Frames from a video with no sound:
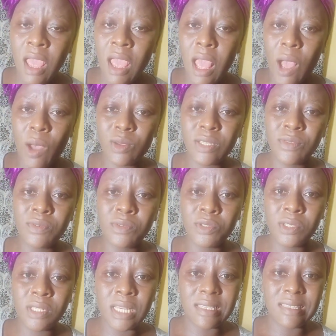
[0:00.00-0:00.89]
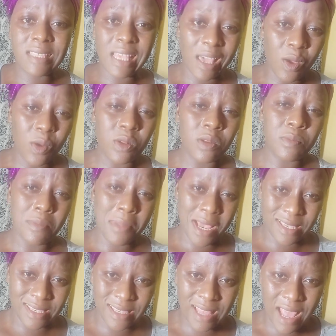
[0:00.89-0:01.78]
was even doing a second
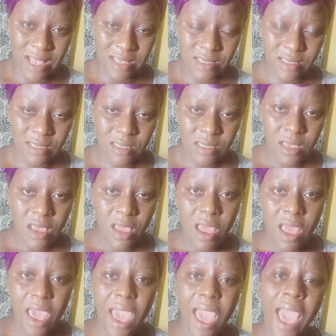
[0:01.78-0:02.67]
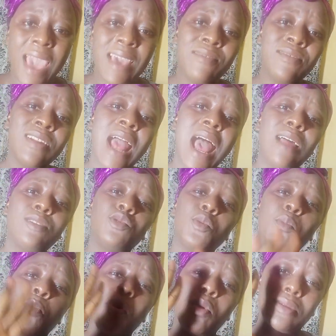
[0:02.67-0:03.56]
master's. I even had
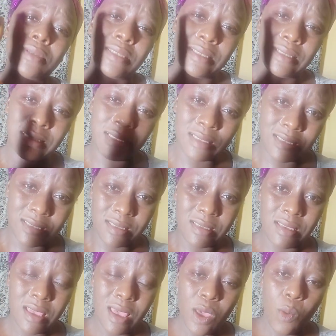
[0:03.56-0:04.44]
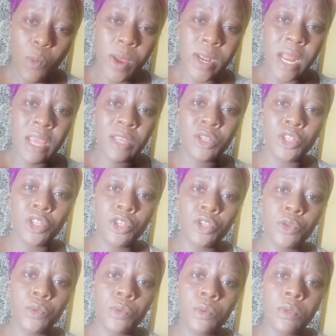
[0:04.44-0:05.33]
to pause it when I
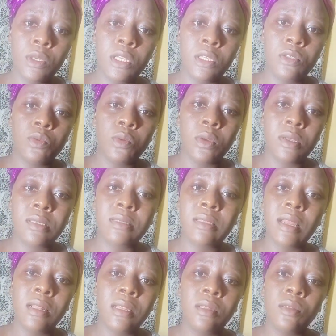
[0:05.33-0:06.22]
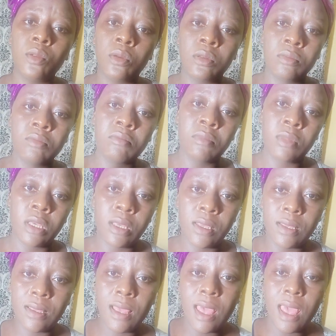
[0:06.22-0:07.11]
knew it was telling on
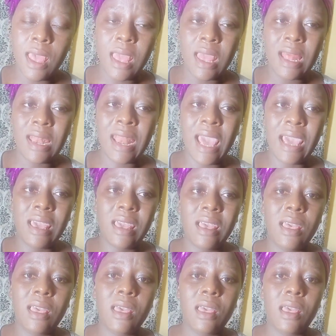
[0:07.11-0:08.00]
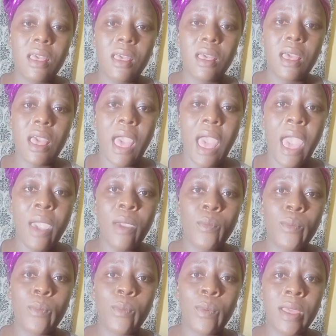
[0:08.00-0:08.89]
me. Like, I
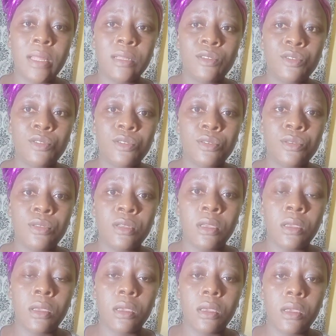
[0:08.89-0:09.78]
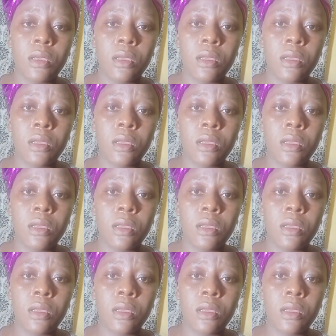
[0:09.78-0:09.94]
went to the